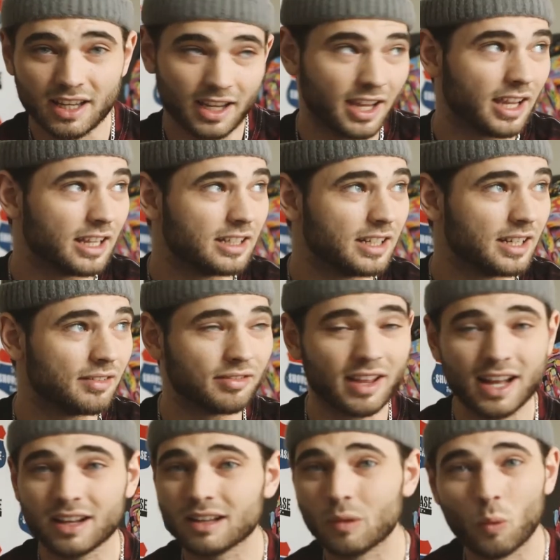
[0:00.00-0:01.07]
And if
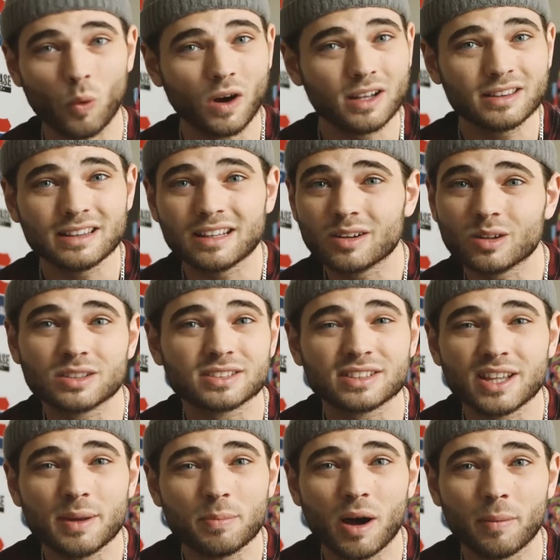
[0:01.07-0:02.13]
that one little
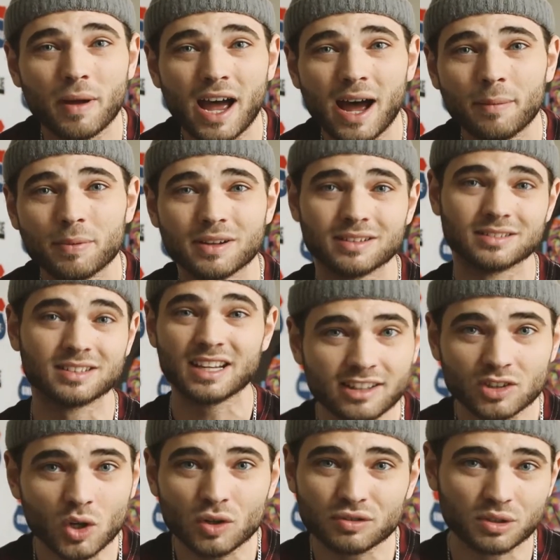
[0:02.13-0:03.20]
slip up happens,
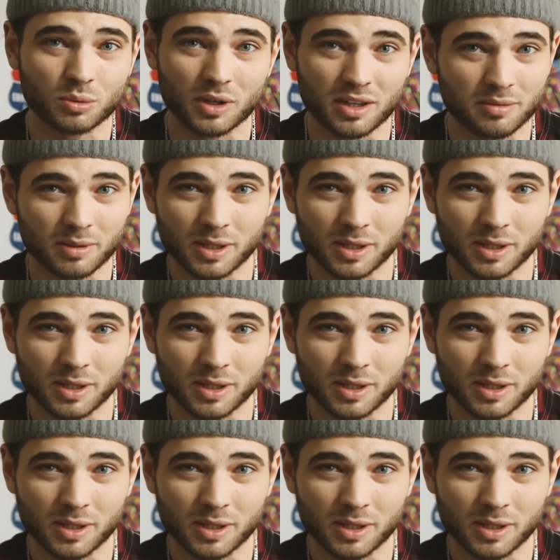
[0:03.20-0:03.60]
it's over with,